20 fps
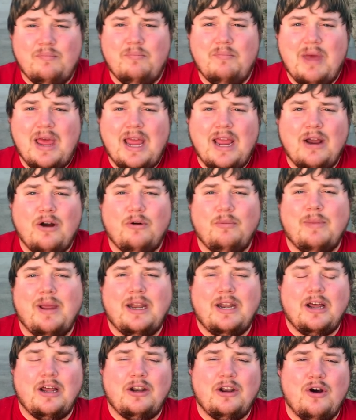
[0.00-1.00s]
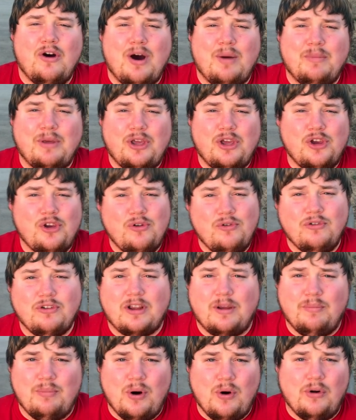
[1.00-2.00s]
may or may not know, I'm a huge
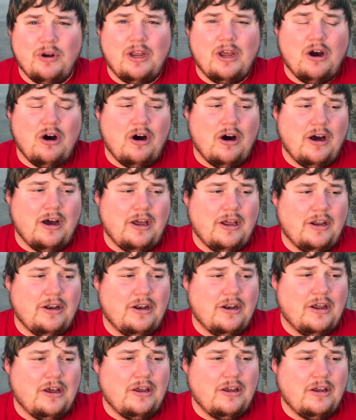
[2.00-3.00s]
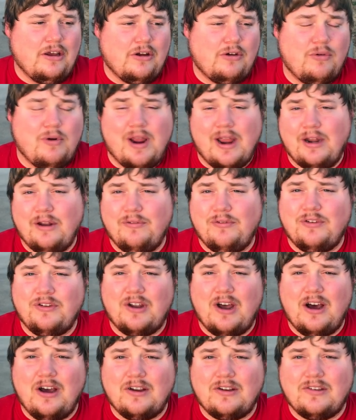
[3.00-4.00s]
component on creative
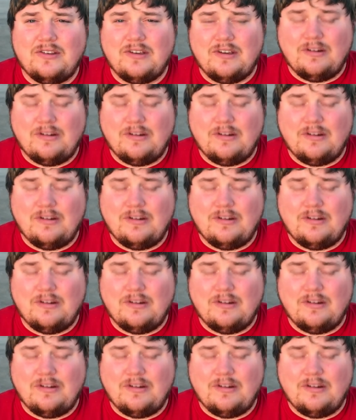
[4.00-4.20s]
socks.